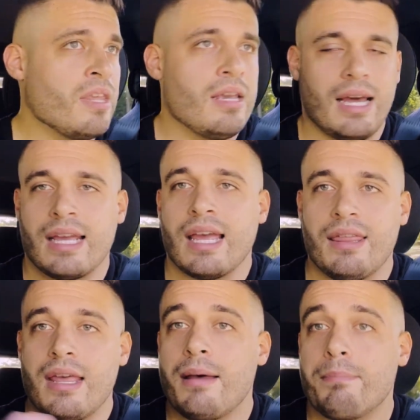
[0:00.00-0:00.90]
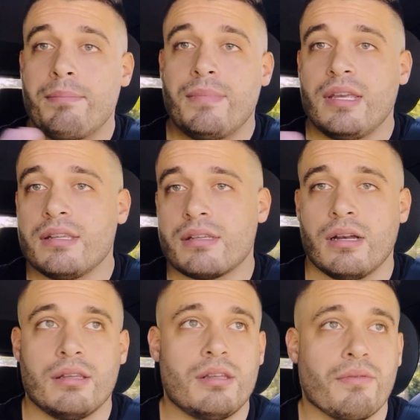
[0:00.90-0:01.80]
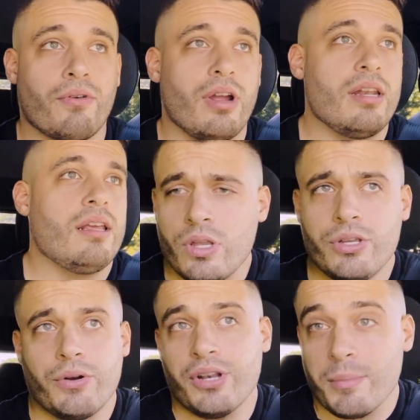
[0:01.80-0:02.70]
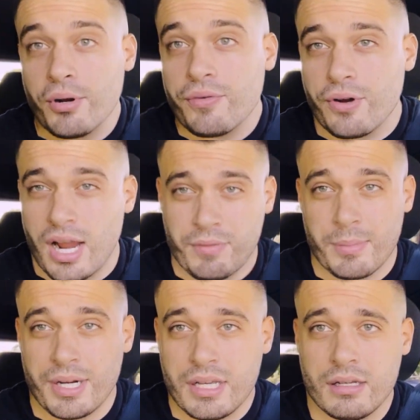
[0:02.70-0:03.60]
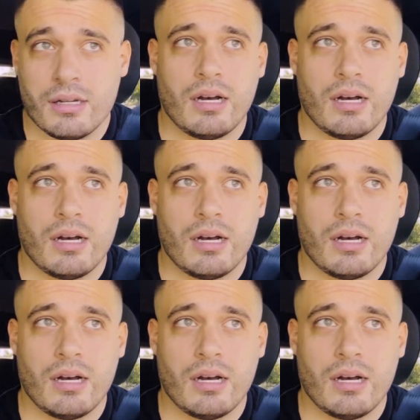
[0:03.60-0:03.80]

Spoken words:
And again, that is a different, number for everybody.